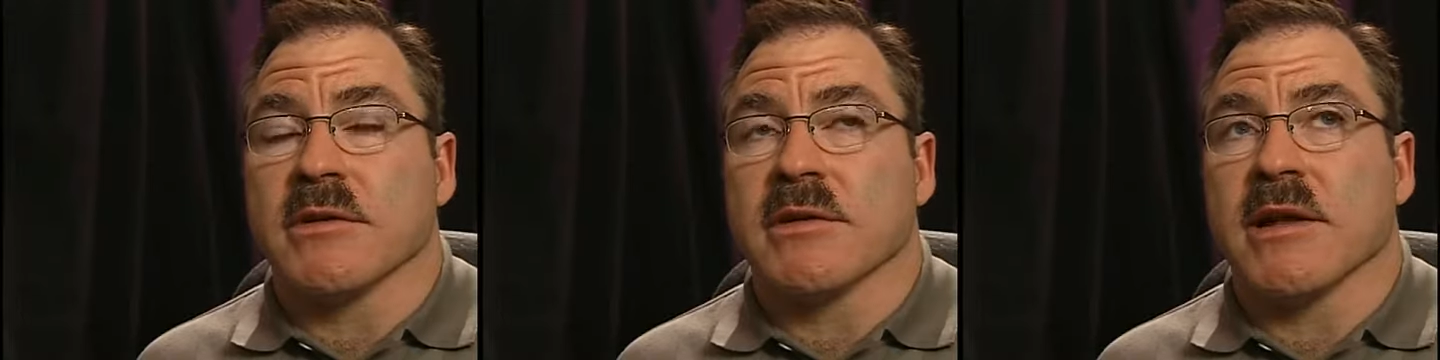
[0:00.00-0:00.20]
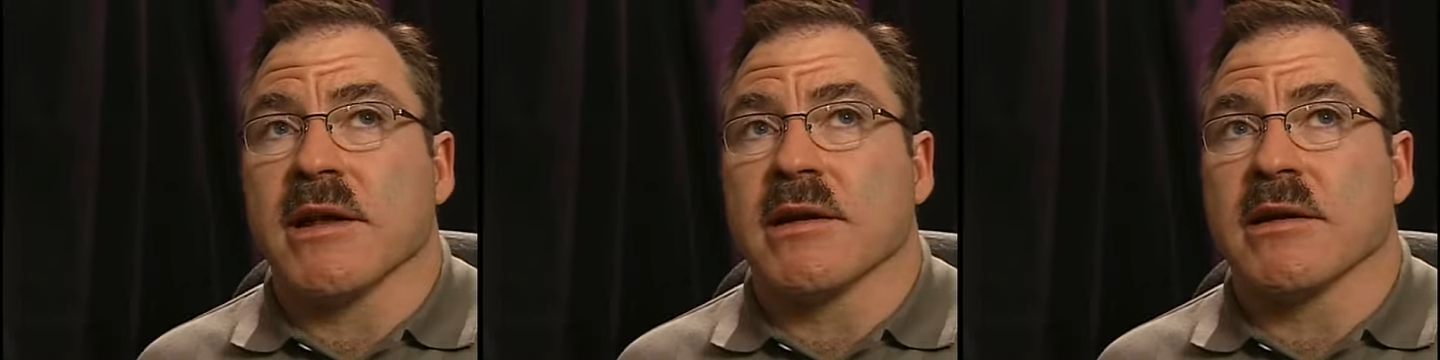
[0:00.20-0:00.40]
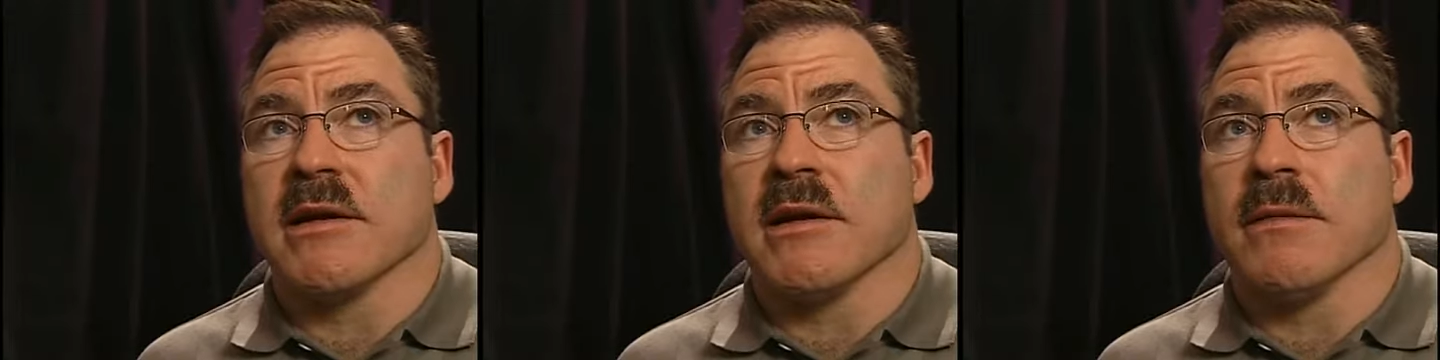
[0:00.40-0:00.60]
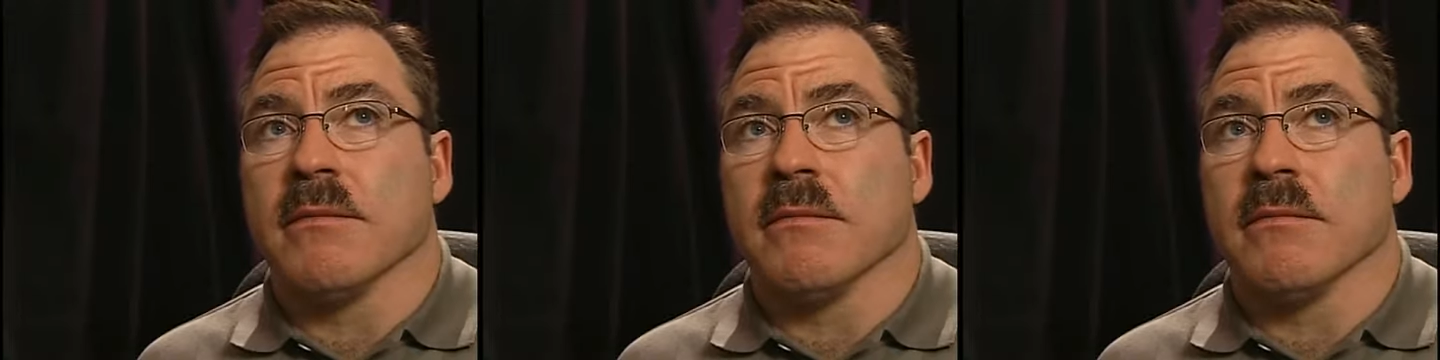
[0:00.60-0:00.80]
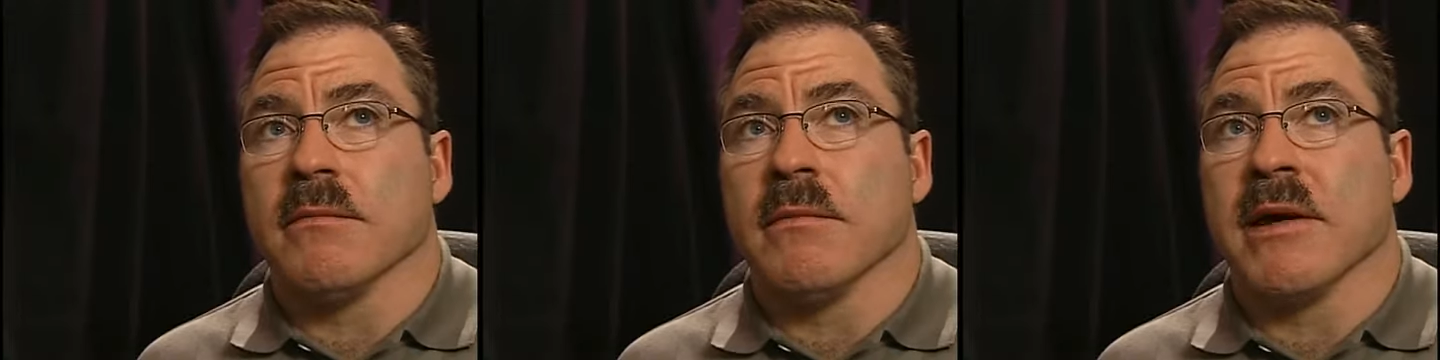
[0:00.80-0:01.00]
that
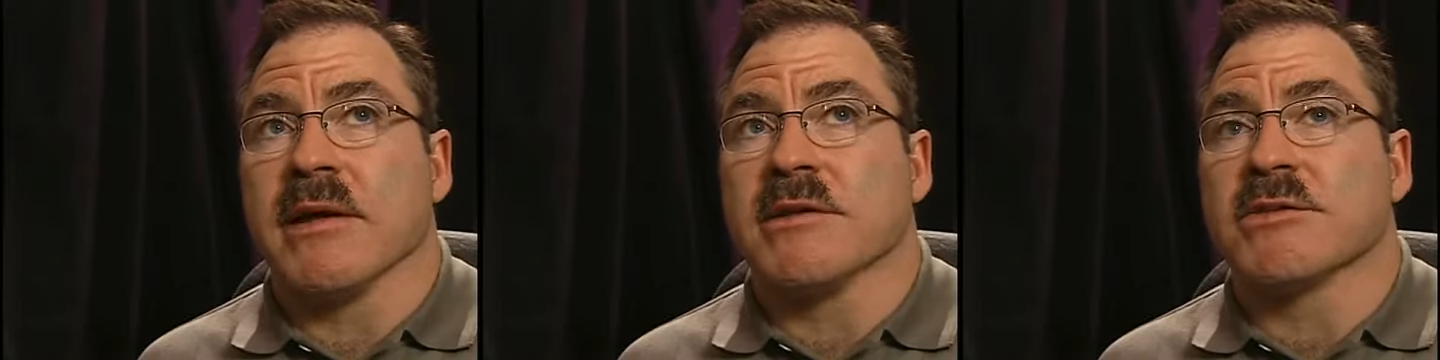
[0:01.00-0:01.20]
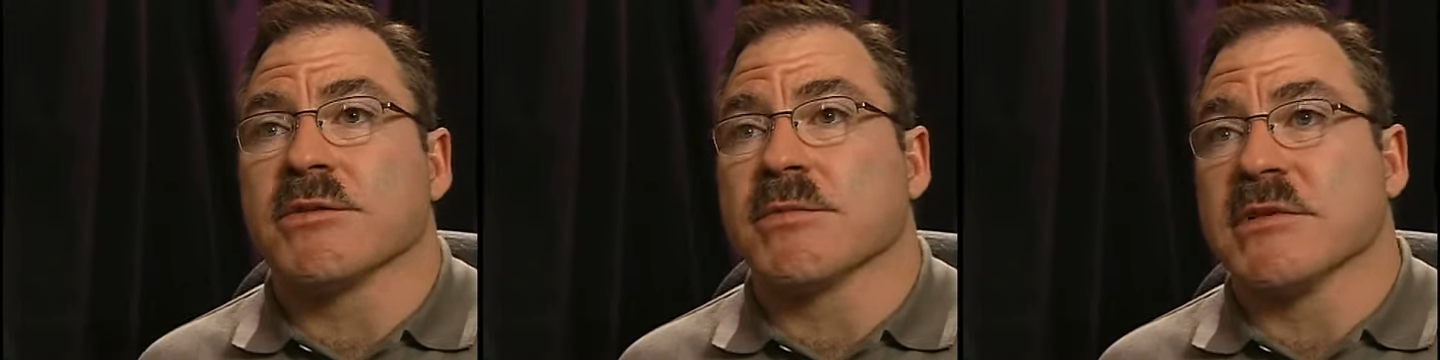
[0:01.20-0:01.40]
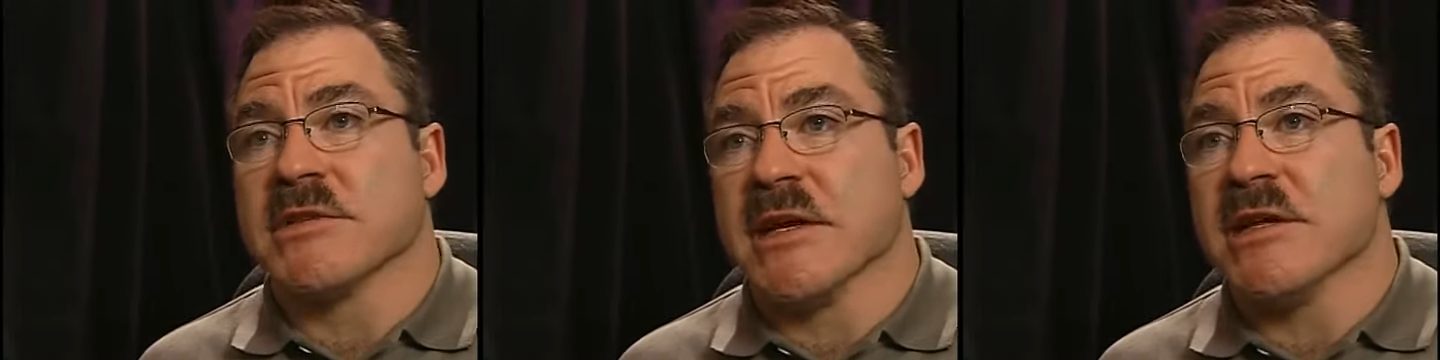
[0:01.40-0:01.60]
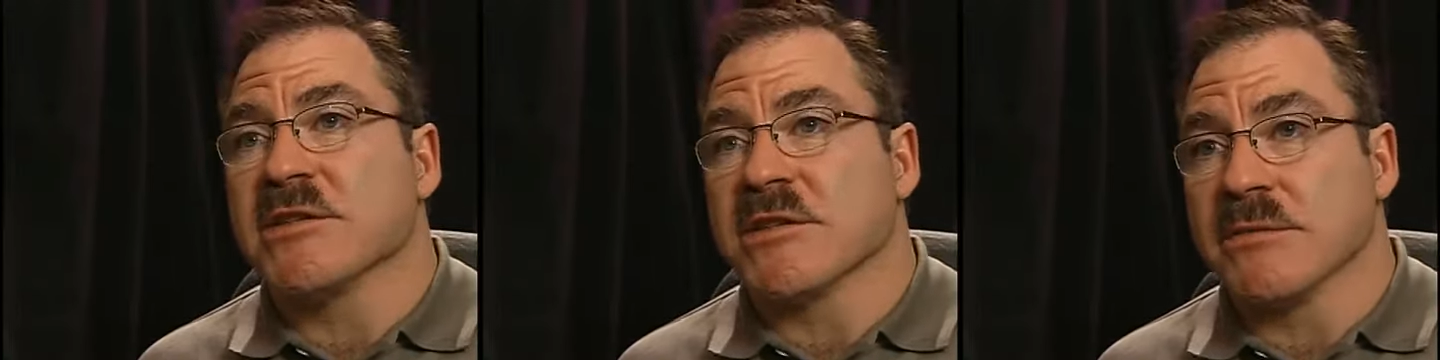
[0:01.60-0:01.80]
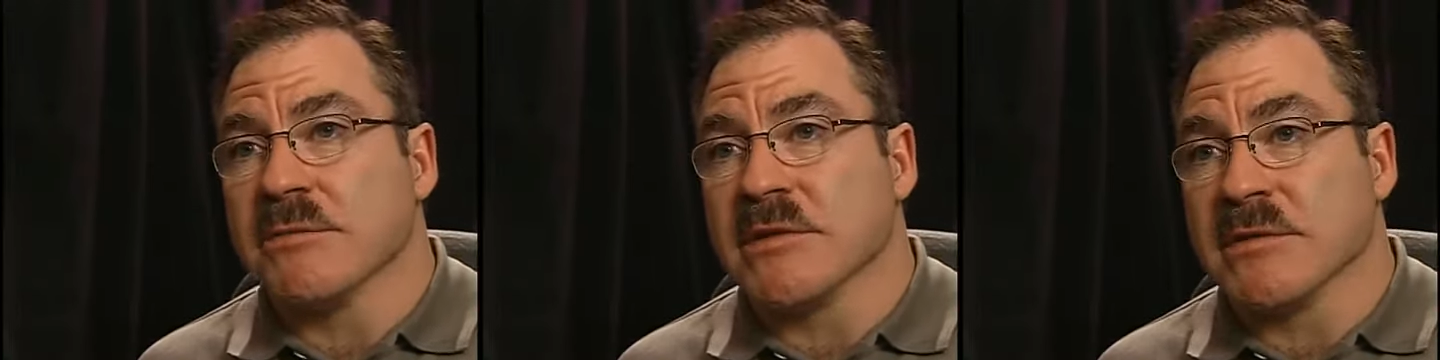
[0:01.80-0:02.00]
um, my
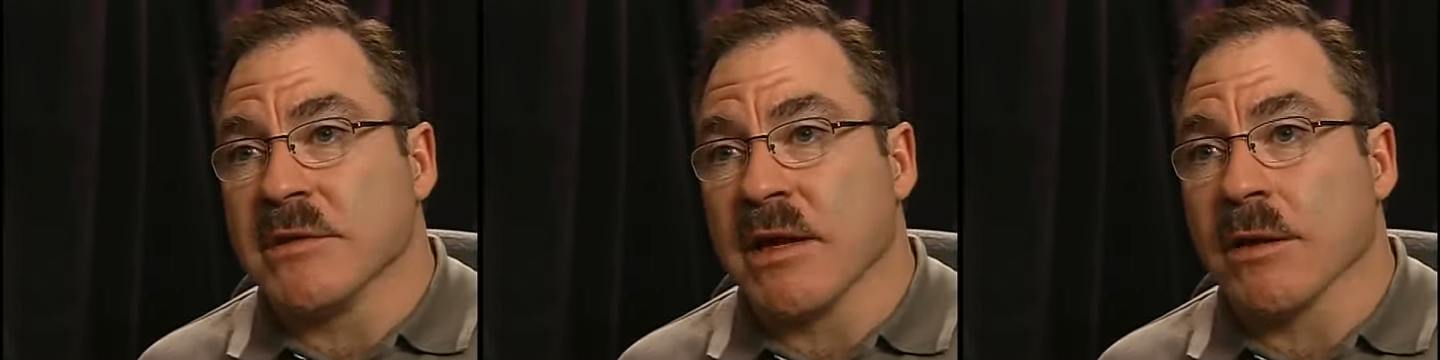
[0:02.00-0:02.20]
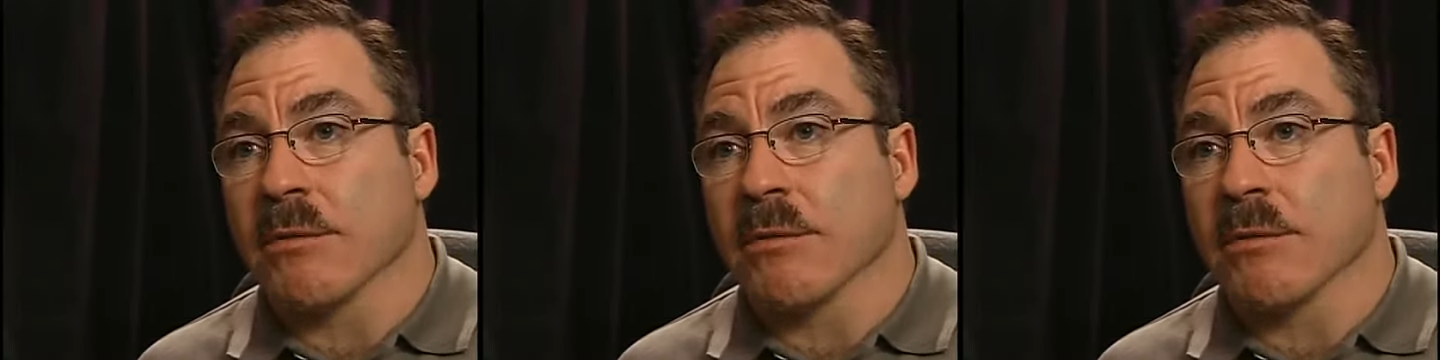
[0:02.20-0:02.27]
interpretation was not